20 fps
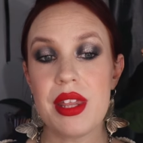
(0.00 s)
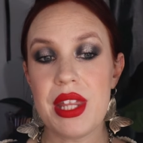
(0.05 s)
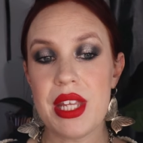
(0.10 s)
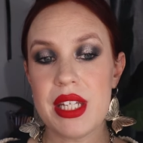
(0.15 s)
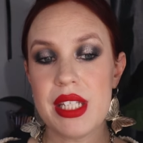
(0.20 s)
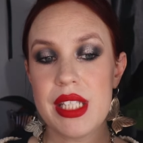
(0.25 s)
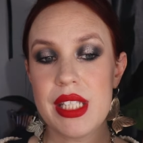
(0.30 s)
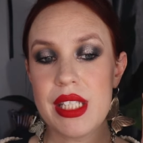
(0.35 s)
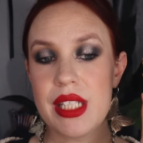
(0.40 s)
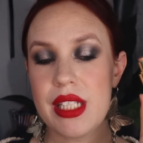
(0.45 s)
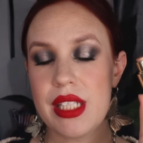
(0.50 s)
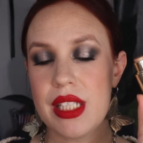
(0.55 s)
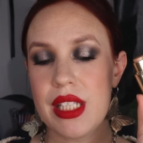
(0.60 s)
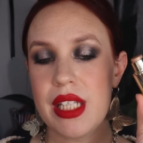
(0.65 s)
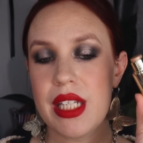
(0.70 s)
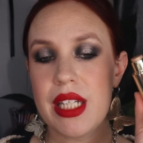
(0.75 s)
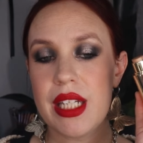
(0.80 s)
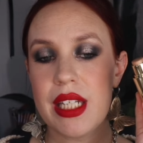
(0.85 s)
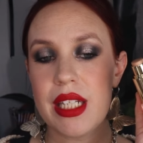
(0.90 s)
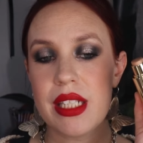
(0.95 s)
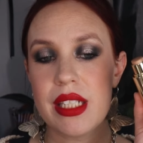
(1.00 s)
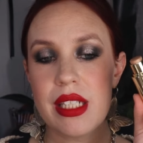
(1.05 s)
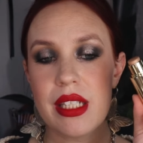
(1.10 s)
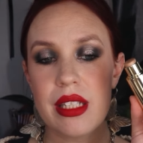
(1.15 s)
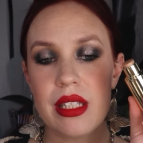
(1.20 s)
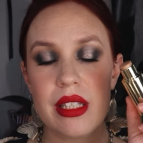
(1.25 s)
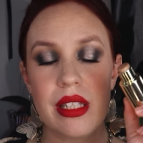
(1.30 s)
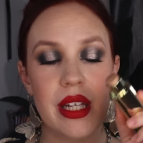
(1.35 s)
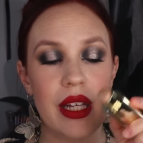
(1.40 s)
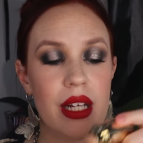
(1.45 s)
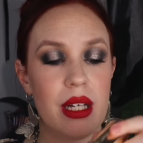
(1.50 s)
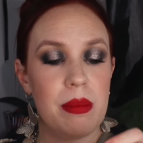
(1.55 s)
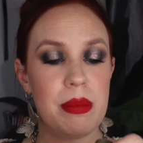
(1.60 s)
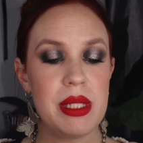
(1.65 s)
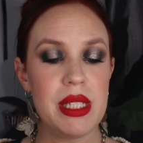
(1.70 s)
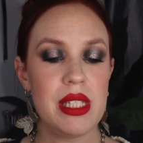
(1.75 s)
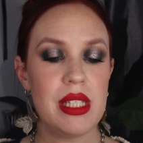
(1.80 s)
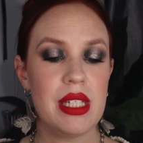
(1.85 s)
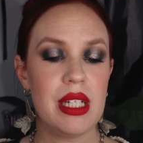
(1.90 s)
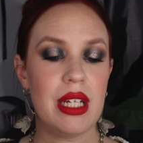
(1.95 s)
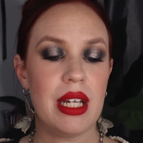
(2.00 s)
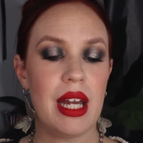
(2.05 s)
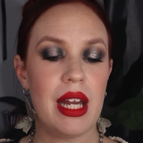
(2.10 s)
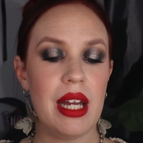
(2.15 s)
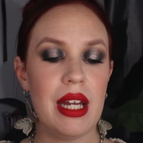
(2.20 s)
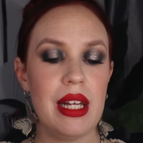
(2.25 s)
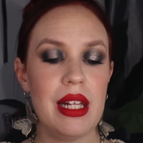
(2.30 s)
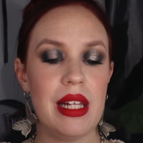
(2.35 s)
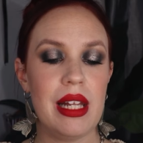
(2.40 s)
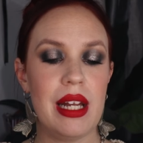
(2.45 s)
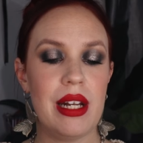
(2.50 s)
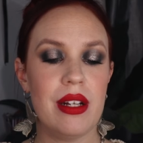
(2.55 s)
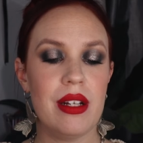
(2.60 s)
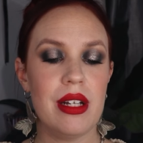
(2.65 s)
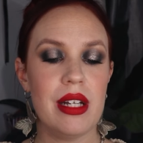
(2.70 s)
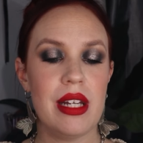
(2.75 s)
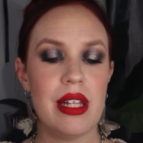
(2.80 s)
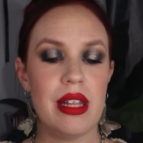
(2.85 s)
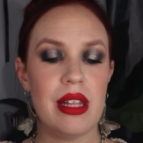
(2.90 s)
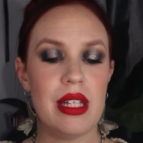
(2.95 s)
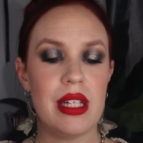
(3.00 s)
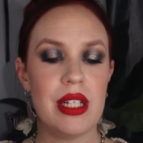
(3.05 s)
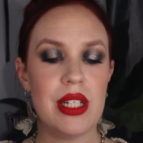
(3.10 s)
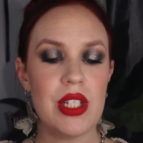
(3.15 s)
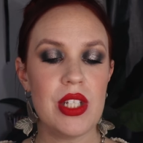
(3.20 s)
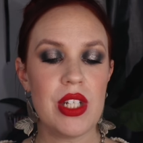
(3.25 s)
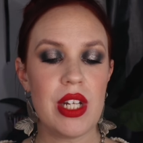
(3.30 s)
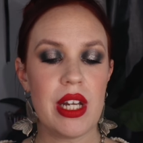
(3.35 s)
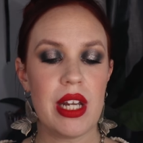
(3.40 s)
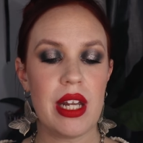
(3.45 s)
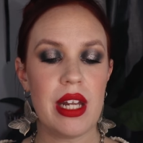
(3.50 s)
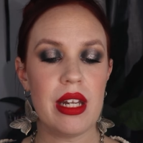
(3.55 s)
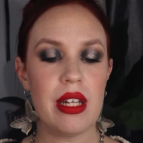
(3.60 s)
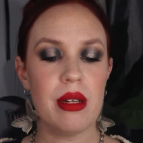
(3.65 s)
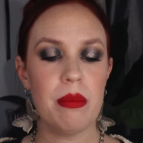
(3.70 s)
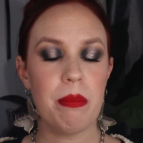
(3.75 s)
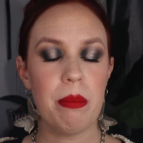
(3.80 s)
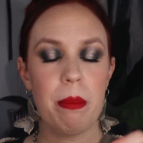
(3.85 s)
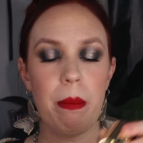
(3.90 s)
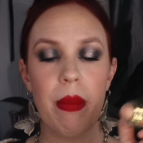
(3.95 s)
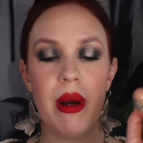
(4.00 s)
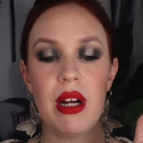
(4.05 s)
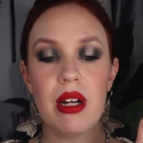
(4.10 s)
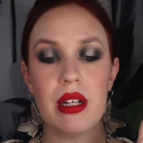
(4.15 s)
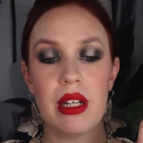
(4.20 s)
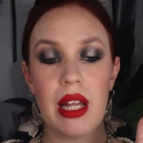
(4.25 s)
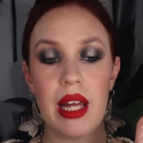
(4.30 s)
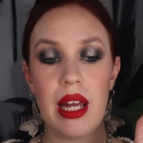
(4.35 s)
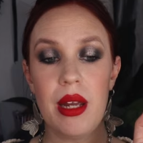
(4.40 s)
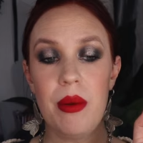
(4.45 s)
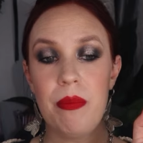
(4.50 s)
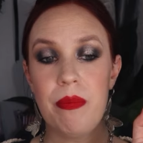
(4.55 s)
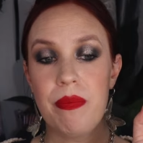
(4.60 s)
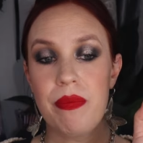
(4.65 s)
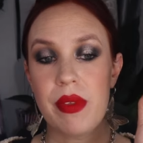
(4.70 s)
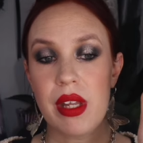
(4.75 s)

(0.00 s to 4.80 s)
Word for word: This is the Lit Up Stick Highlighter in the shade Parla.